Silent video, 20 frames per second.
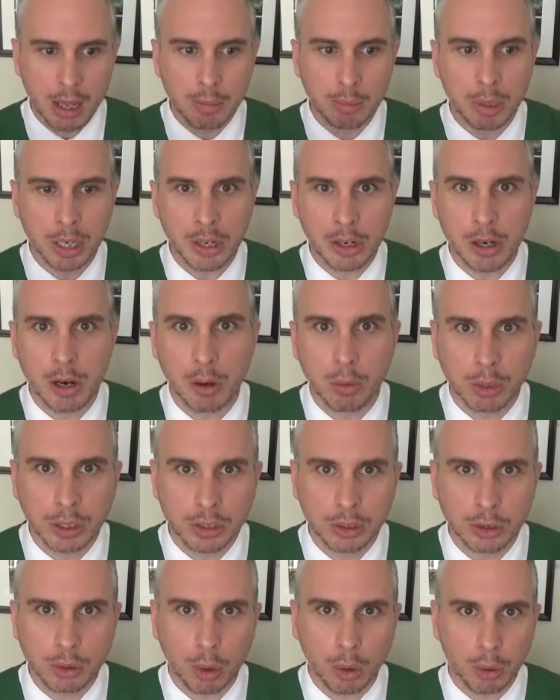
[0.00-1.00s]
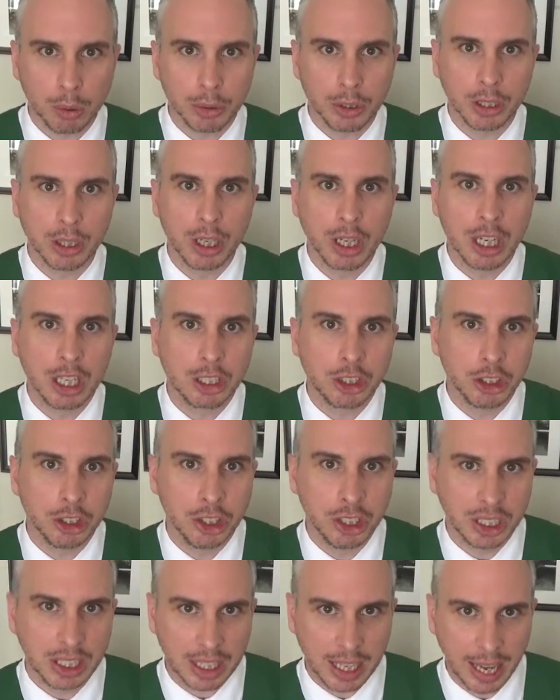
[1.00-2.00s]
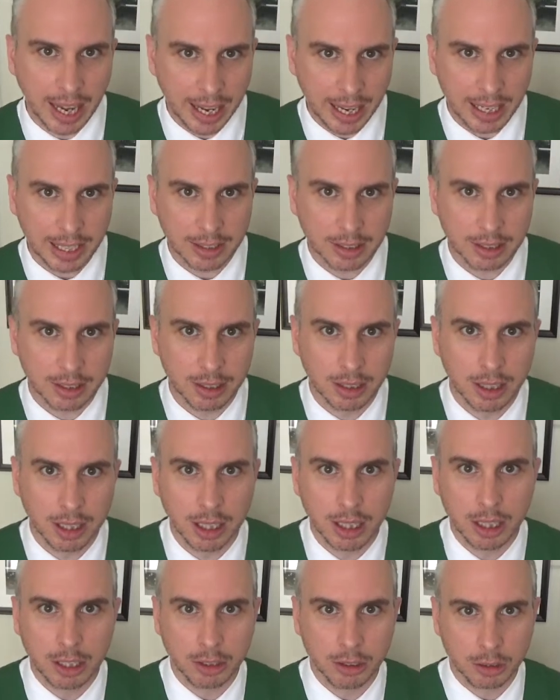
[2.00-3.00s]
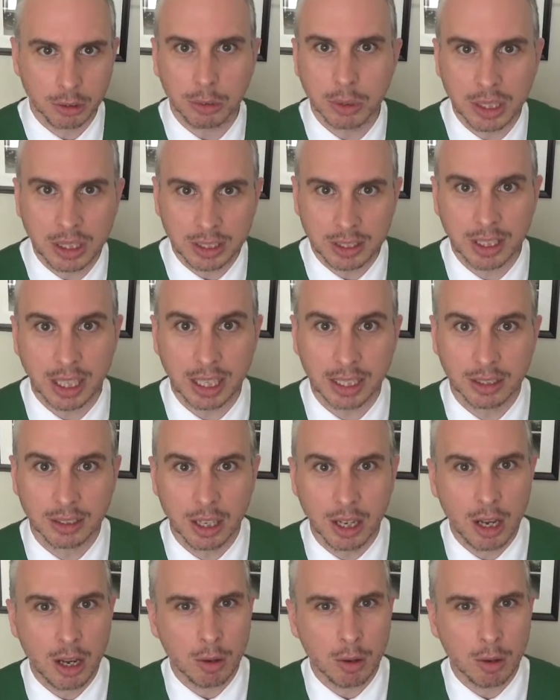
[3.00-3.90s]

but no one's told her she can't do these things.